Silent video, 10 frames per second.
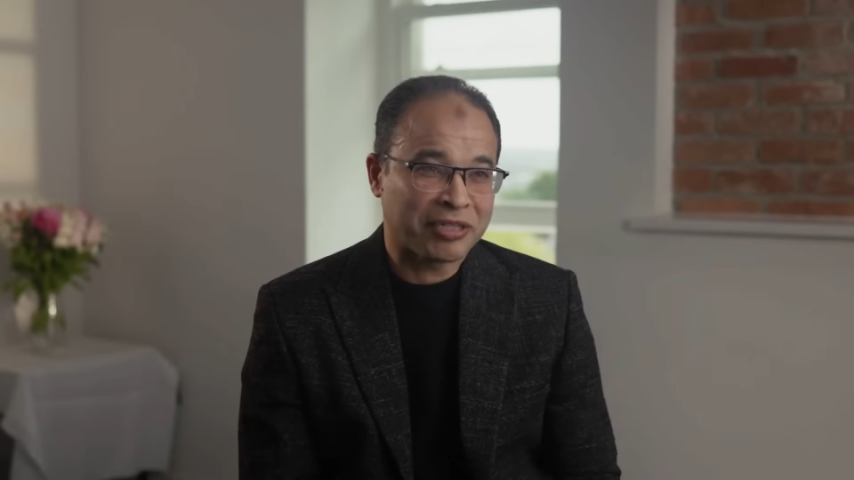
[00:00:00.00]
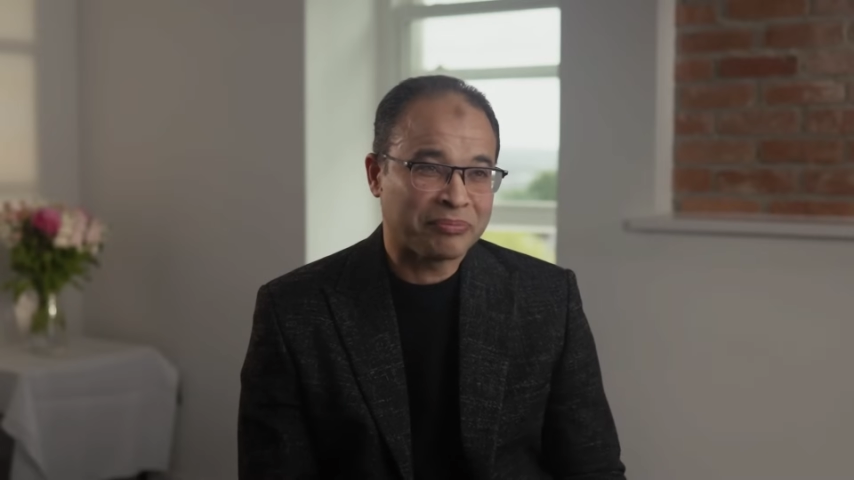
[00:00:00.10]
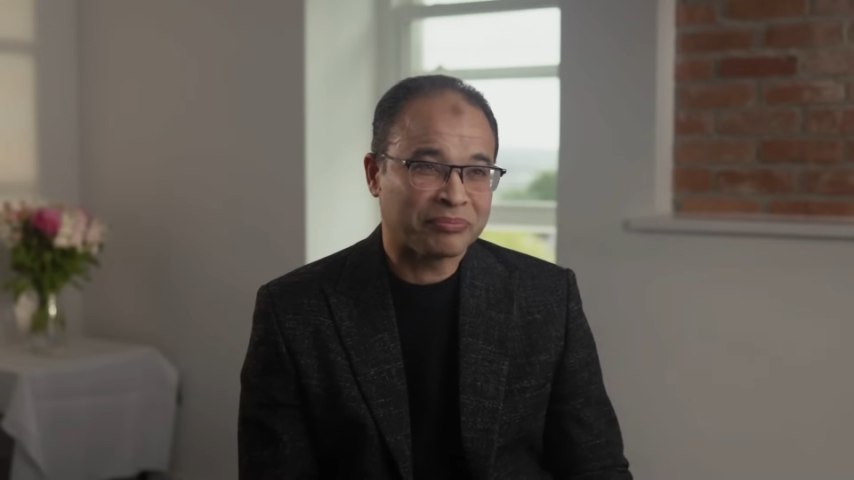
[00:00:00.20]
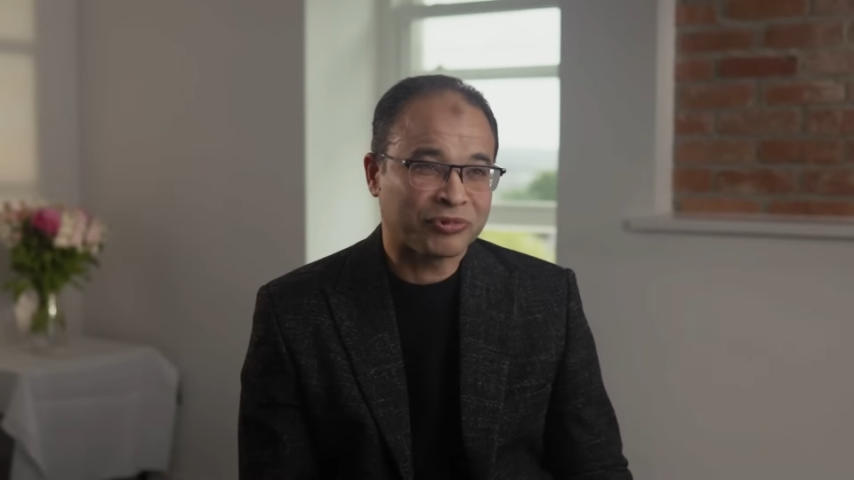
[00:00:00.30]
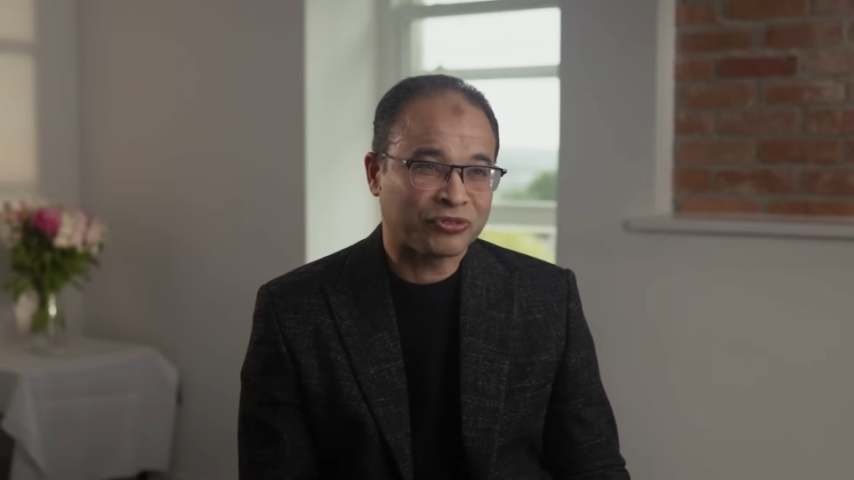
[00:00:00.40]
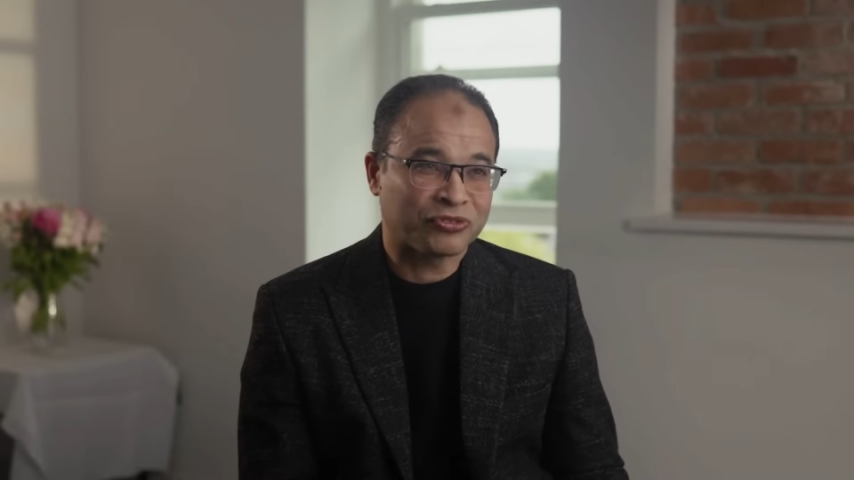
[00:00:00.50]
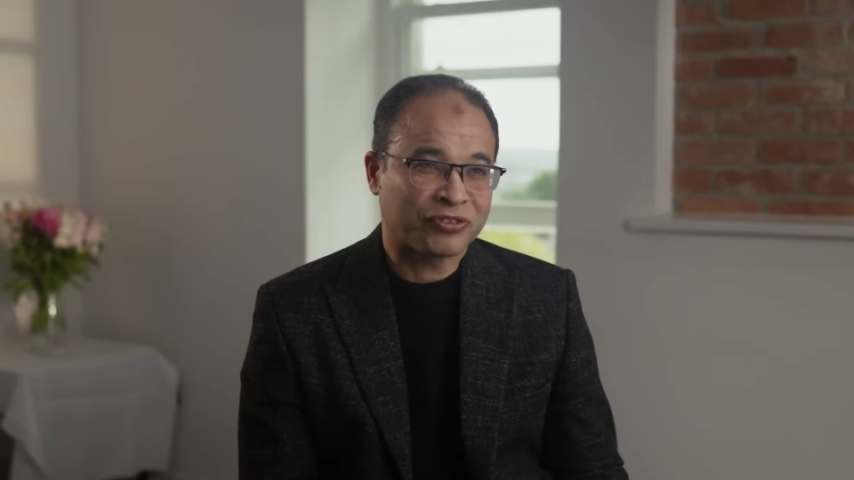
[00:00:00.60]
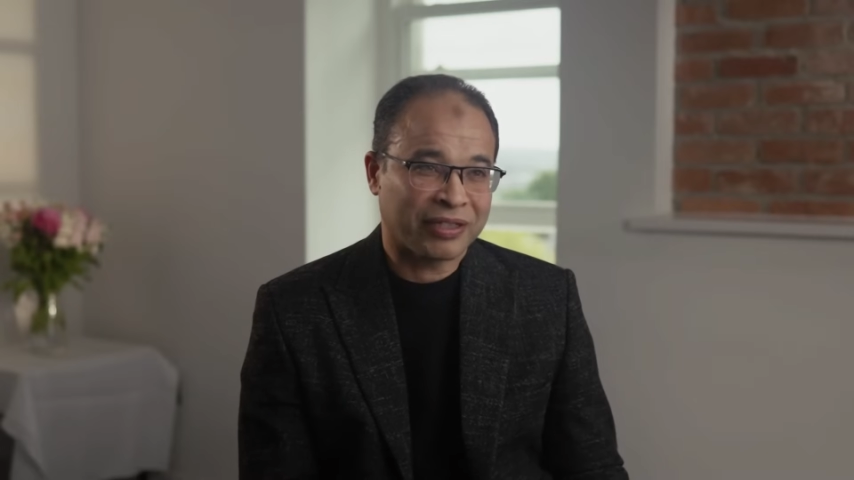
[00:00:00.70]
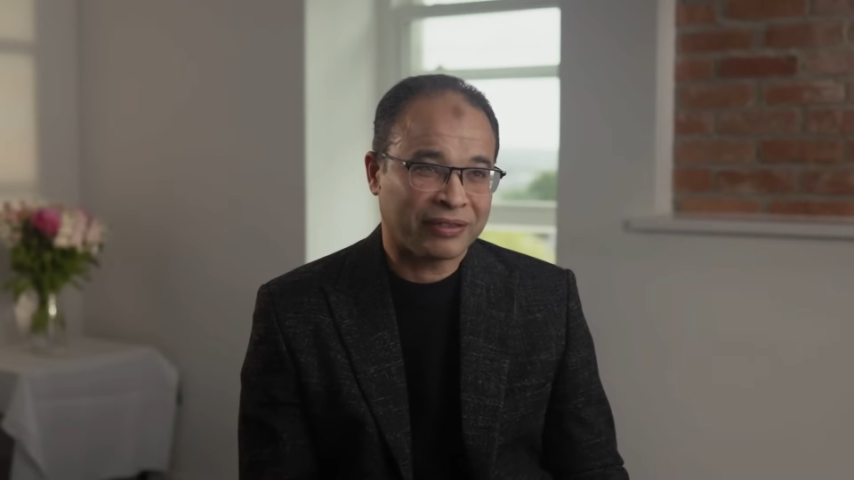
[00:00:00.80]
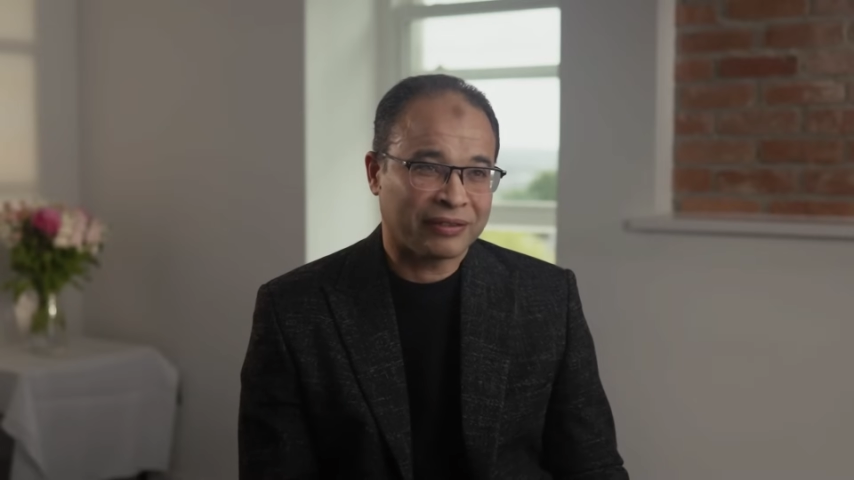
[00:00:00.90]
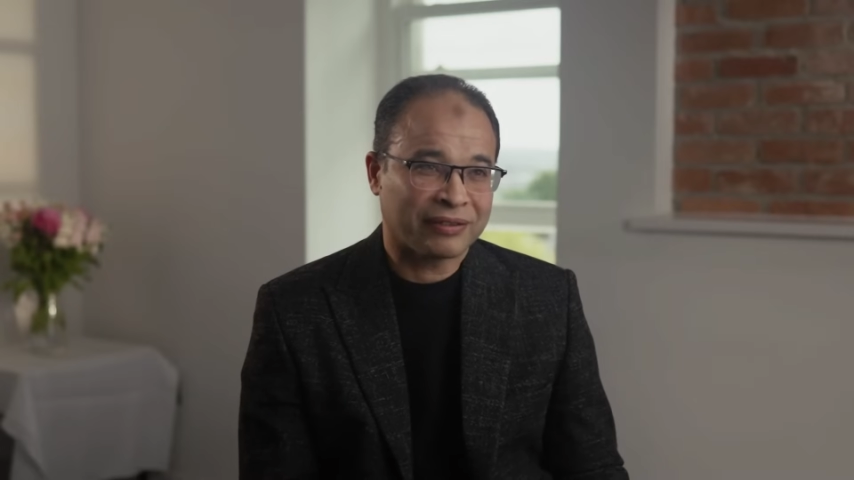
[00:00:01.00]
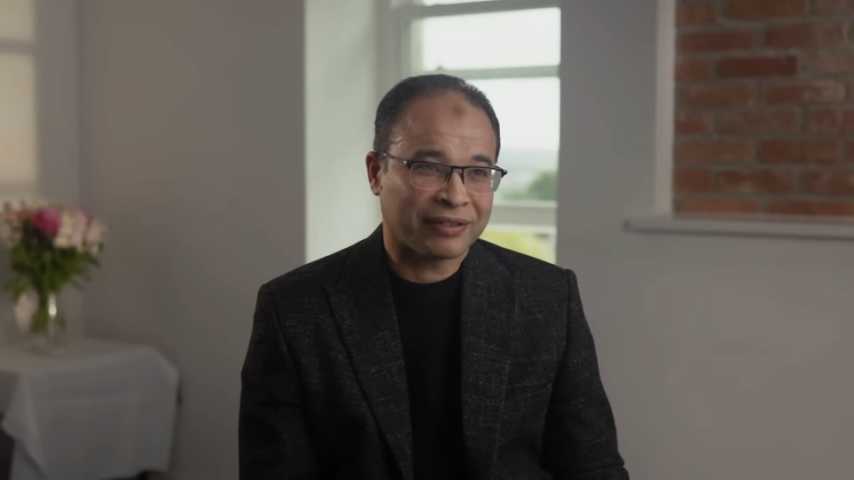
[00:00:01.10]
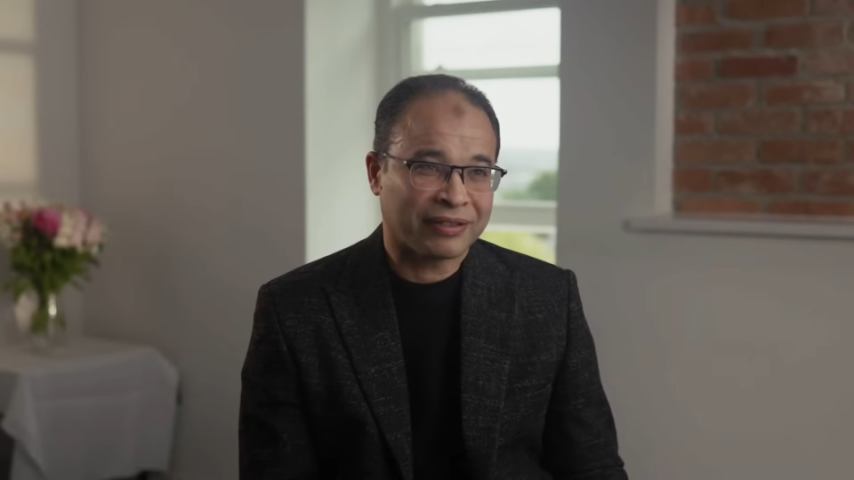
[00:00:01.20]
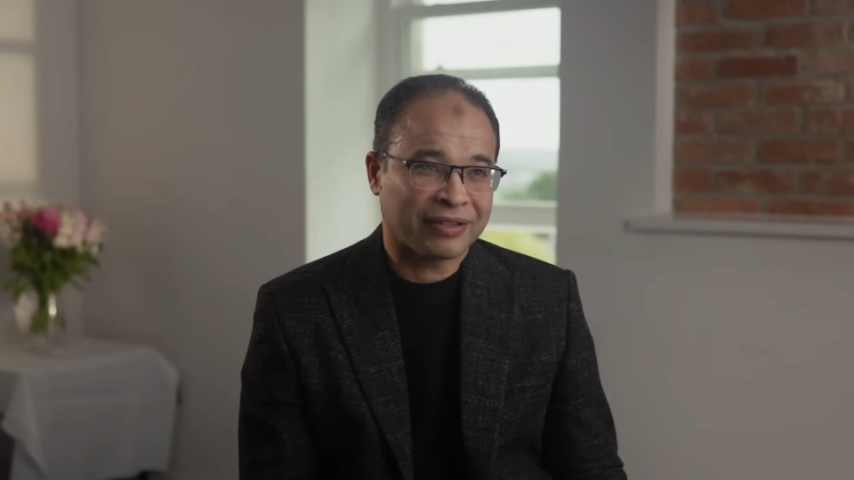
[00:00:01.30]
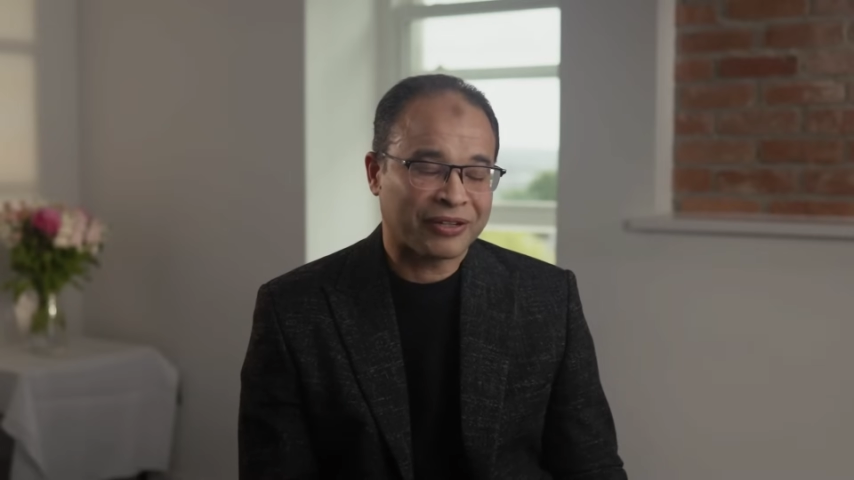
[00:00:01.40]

them to find a,